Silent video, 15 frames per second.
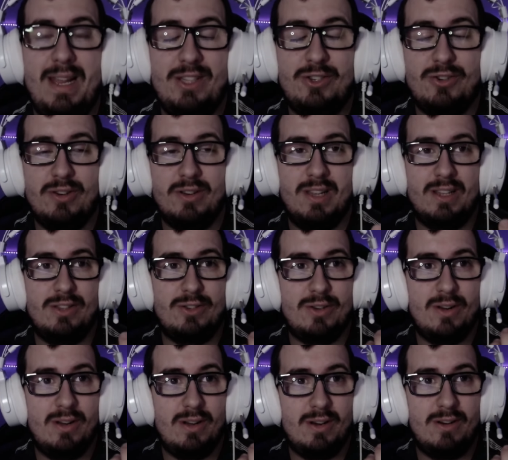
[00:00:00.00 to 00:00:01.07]
sure that
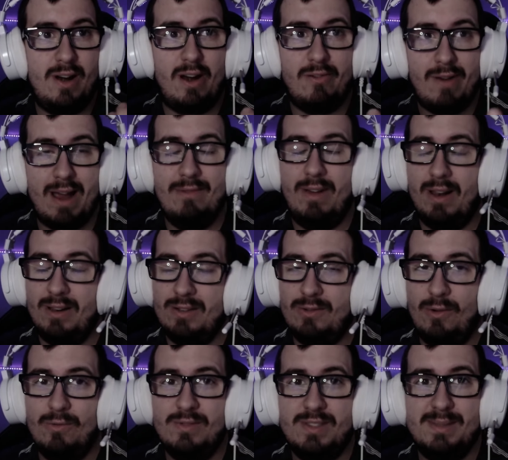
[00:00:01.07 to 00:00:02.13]
her arrival
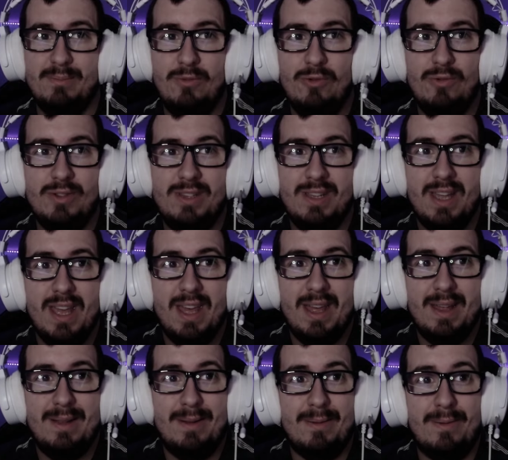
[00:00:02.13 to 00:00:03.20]
goes smooth
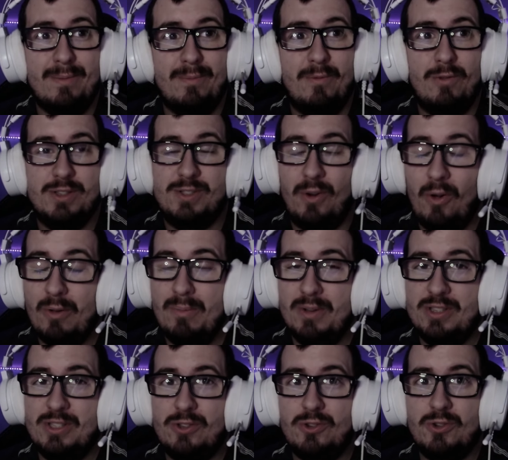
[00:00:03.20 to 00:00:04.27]
was
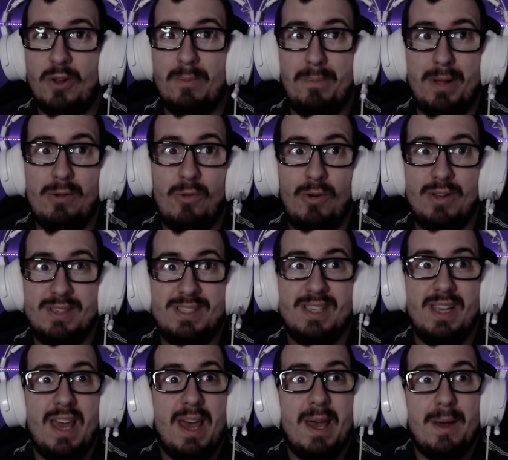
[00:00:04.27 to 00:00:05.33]
almost shot because
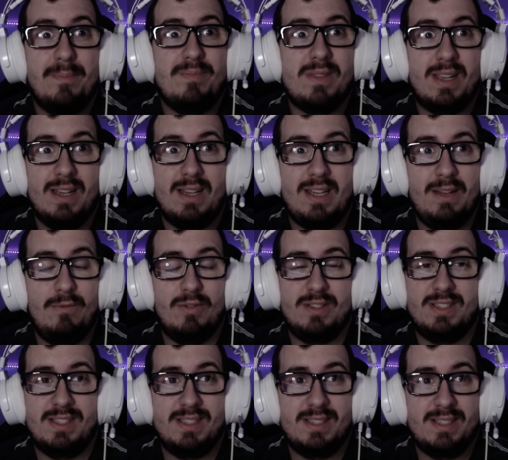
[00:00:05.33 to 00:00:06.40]
he was
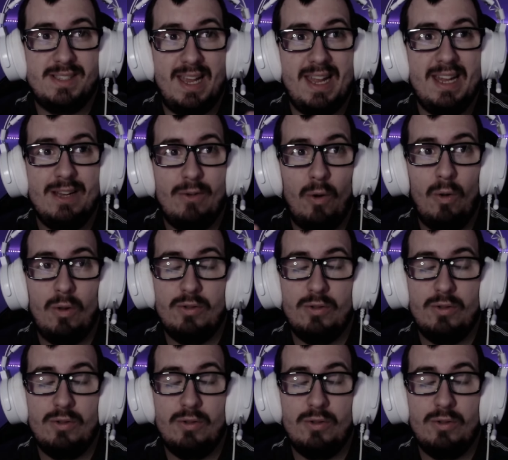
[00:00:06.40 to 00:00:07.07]
saying all